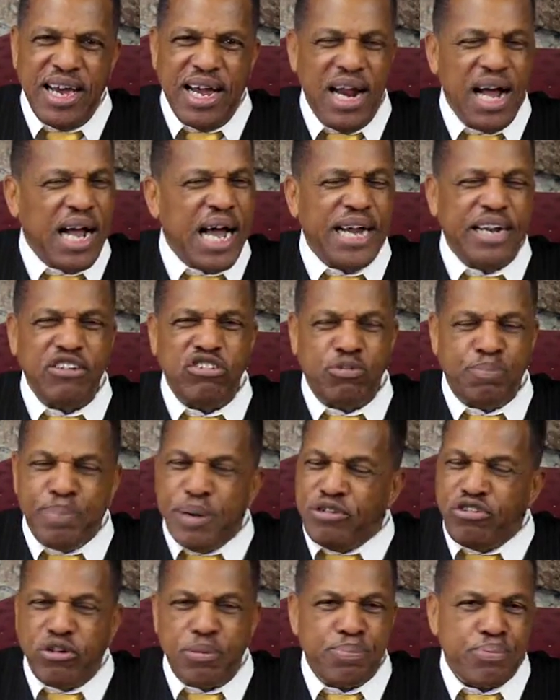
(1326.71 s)
I got a
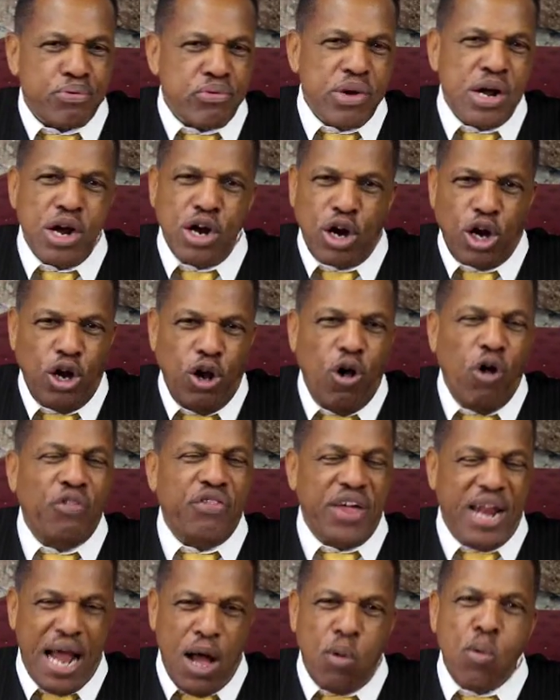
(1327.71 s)
special prayer
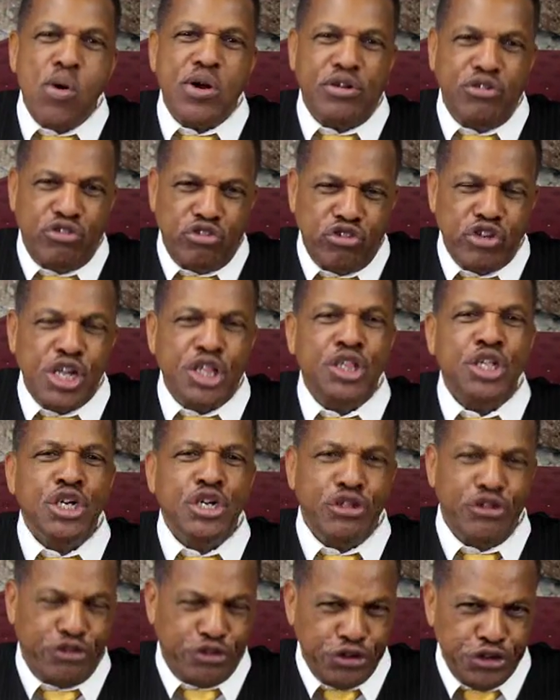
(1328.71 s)
cloth that I want to send
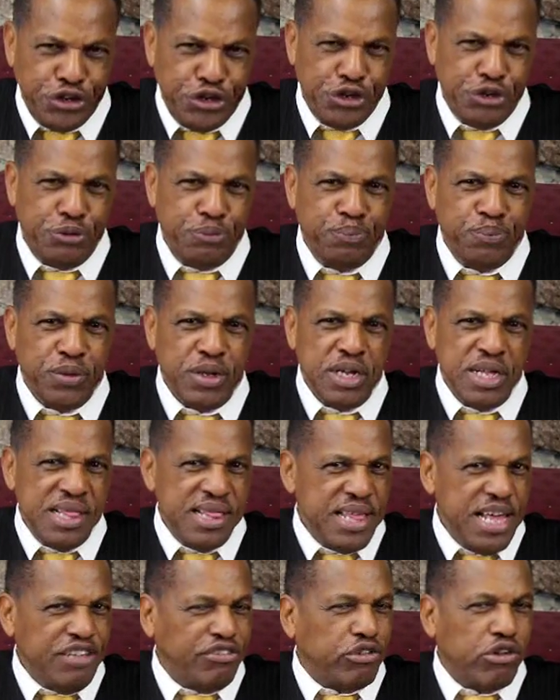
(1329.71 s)
to you.
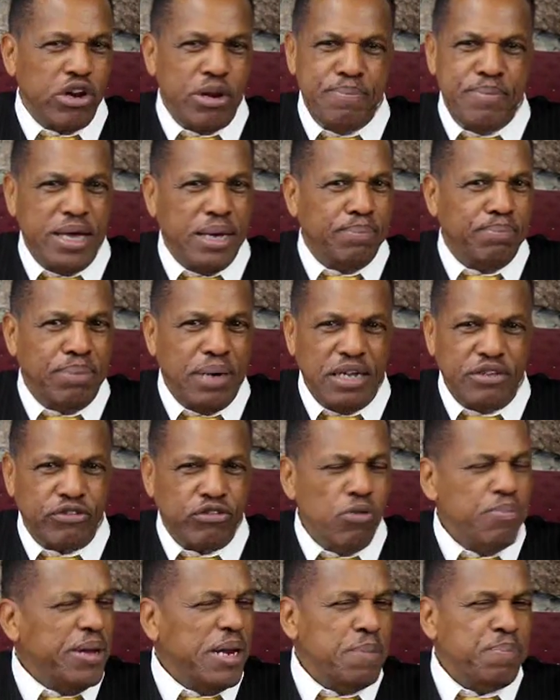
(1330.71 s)
It's going to be a blessing.
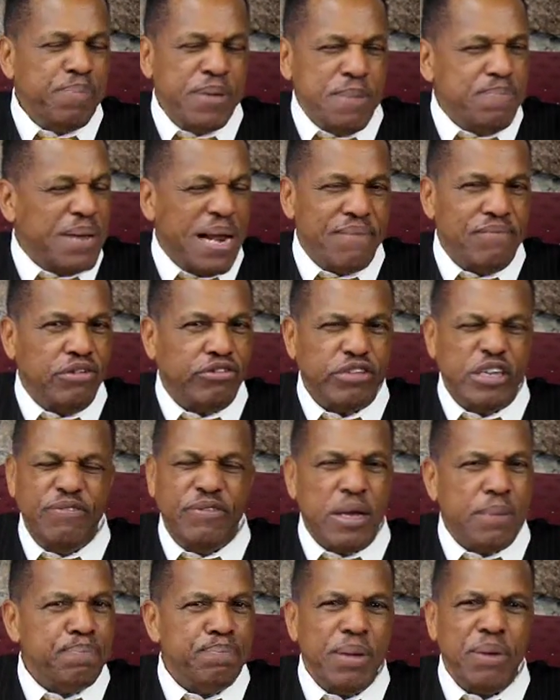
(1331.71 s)
So many people have
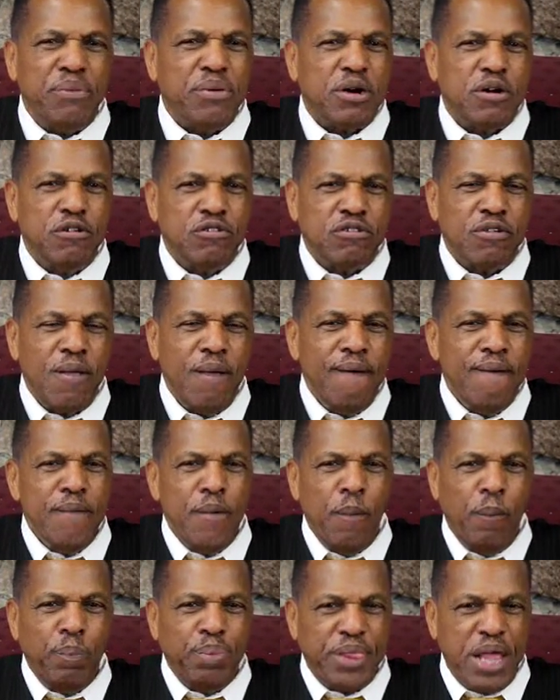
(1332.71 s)
received their miracles,
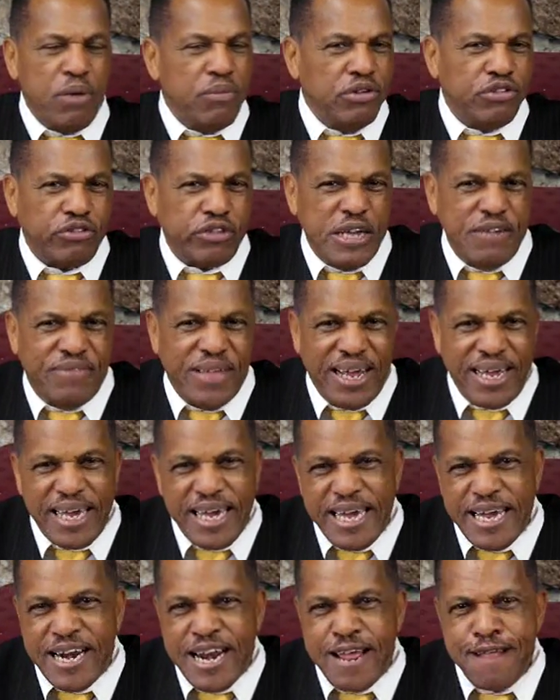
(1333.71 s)
they received their
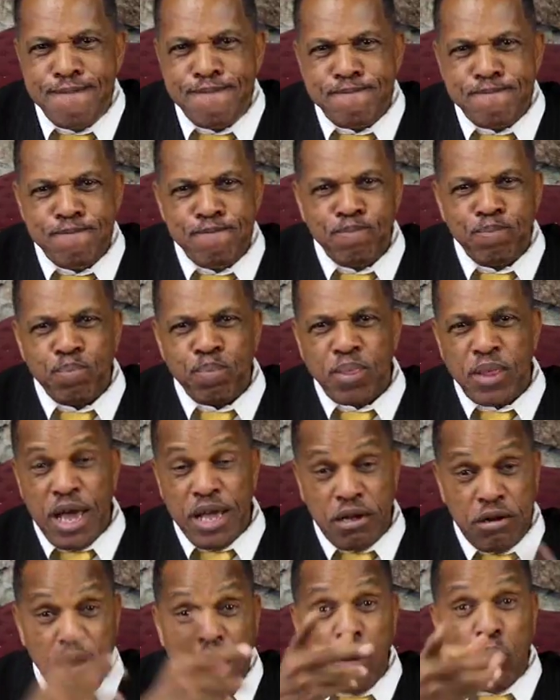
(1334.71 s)
healing,
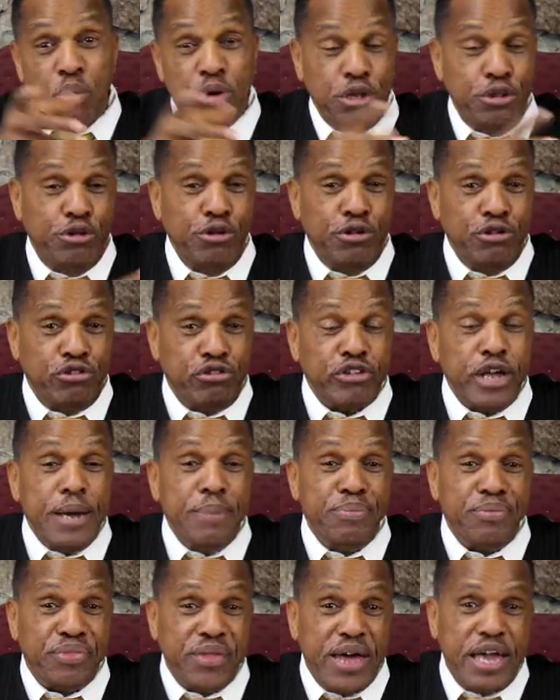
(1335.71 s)
and God want to do the
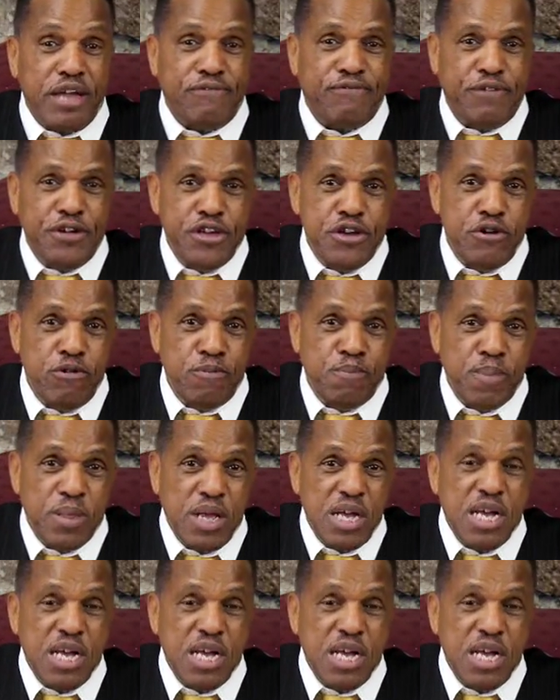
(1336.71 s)
same thing for you.